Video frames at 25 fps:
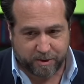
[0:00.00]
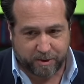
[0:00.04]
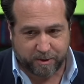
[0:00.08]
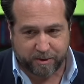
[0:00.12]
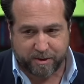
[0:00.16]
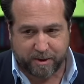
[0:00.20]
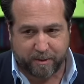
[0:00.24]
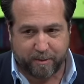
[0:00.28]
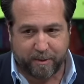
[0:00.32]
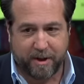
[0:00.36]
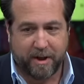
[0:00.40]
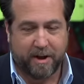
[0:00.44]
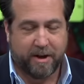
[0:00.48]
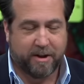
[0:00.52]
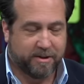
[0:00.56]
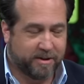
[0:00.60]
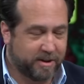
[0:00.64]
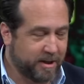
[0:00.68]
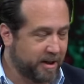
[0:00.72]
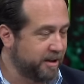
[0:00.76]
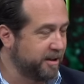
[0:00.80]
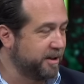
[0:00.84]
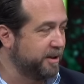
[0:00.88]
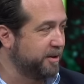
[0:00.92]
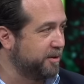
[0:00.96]
So someone say,
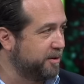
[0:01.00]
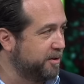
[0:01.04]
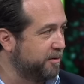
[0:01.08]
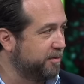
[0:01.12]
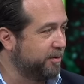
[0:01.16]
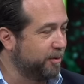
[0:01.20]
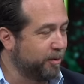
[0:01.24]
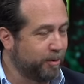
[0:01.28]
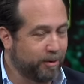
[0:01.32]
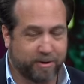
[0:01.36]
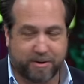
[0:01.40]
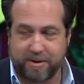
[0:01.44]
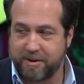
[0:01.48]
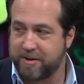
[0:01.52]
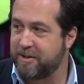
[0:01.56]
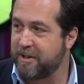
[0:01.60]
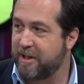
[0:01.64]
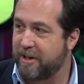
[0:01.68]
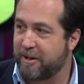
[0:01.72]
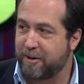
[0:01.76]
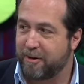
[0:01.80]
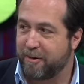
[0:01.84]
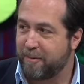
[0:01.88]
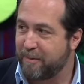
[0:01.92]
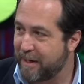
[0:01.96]
"I'll yield the floor to
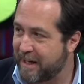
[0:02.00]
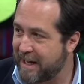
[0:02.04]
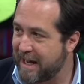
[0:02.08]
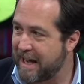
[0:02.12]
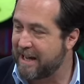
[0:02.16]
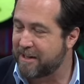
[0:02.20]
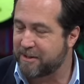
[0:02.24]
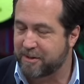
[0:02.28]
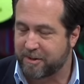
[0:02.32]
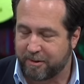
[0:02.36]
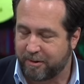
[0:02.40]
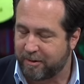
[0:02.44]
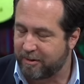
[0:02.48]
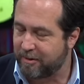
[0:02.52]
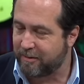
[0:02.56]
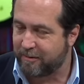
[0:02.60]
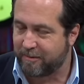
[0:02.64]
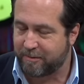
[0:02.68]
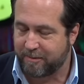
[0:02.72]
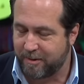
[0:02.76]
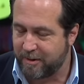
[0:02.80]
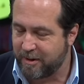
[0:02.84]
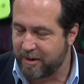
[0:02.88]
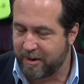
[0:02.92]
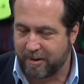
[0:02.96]
Senator McCaskill of
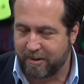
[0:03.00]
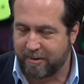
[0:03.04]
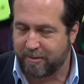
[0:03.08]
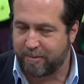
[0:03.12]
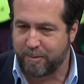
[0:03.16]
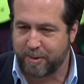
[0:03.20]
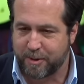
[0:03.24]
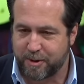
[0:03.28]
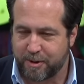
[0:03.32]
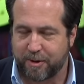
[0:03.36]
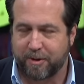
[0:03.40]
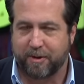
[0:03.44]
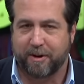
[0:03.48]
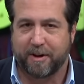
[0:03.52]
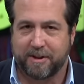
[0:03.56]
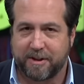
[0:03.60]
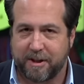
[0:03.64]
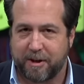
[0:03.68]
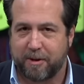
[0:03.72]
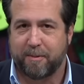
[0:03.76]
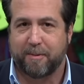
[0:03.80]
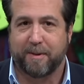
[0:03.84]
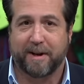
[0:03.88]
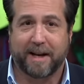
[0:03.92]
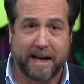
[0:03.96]
mm. uh, Missouri."
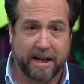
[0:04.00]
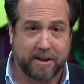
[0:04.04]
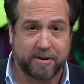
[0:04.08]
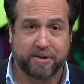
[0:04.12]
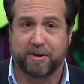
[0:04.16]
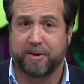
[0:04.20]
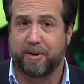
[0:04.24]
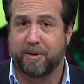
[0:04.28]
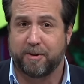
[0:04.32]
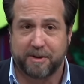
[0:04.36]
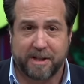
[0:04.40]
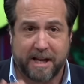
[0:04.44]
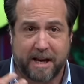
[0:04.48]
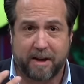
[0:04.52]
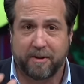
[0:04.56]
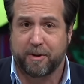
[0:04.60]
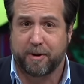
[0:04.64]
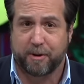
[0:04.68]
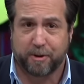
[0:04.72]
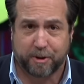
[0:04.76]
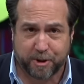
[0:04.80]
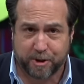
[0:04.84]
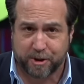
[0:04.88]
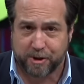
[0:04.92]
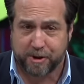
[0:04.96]
Senator McCaskill goes out
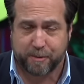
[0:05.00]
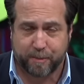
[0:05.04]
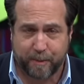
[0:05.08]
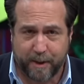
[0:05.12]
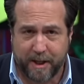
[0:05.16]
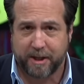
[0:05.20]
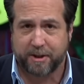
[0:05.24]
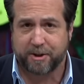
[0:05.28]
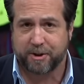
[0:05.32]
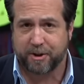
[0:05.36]
there. She'll speak.